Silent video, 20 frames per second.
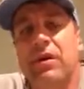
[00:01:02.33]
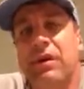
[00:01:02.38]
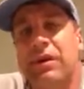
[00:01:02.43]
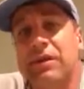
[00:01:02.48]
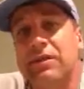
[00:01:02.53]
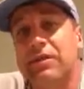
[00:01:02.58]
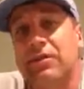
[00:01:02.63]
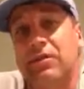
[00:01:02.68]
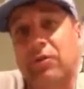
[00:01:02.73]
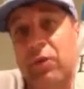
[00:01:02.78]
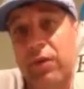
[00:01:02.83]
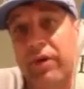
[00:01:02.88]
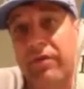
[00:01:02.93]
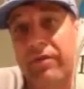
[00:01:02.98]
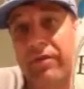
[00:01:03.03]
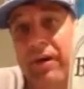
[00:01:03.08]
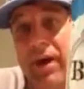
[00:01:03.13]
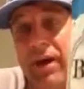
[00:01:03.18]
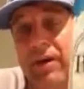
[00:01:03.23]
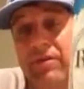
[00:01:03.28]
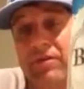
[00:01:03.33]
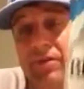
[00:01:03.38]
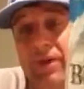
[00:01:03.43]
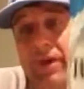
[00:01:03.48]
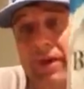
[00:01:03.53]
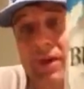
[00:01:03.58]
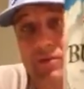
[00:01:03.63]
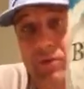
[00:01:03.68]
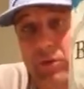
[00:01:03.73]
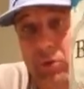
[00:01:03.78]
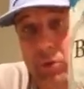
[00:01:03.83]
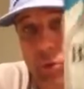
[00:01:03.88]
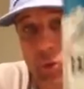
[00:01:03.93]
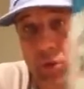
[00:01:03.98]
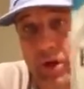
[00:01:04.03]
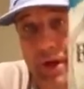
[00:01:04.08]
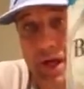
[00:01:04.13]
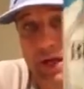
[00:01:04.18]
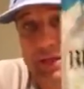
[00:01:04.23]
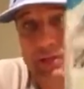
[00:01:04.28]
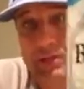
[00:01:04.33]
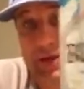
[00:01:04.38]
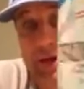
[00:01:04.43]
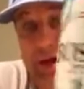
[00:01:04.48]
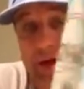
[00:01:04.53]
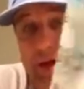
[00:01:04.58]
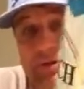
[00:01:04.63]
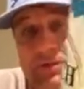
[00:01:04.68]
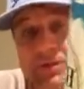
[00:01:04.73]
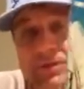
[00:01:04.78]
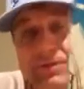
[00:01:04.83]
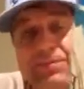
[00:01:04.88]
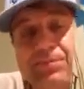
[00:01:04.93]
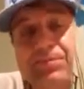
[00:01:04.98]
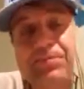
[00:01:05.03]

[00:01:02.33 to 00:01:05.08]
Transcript: This is 25, so they give you 1 extra ounce.